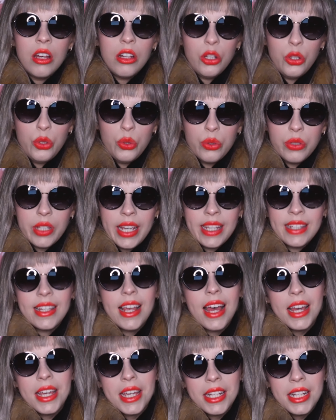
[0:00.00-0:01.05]
reduce
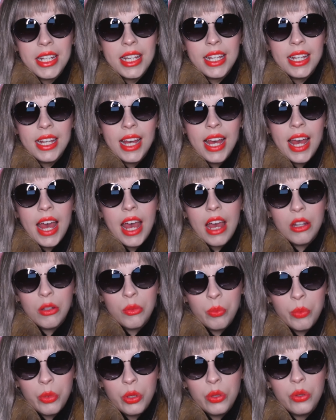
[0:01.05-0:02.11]
anxiety,
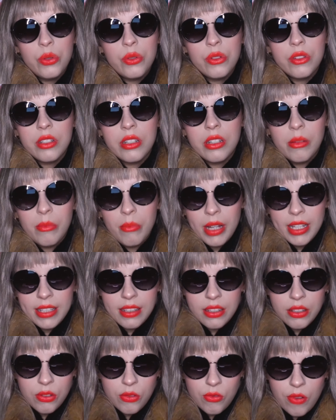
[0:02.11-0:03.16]
and boost
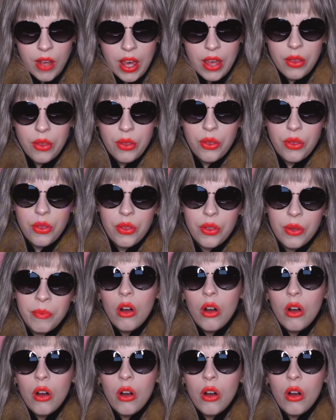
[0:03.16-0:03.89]
muscle strength.